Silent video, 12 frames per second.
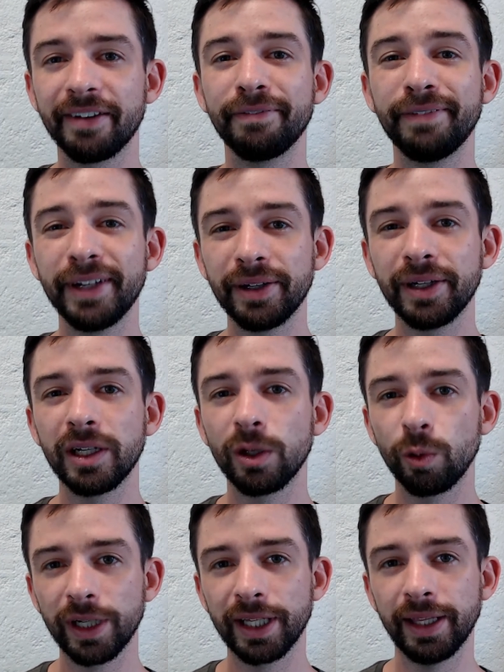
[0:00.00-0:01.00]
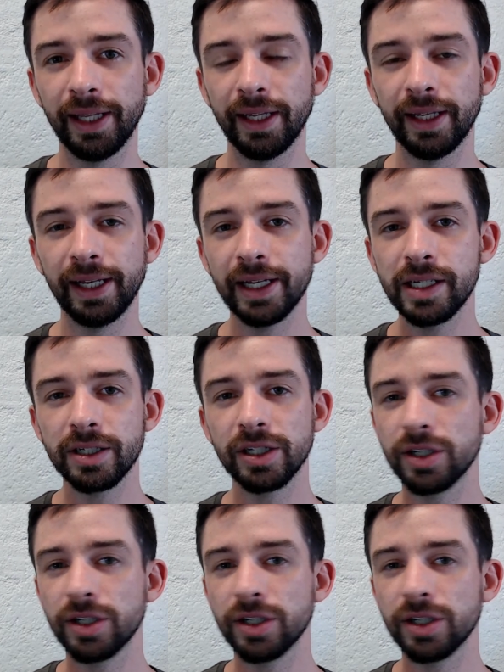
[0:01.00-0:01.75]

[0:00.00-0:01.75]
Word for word: very quickly and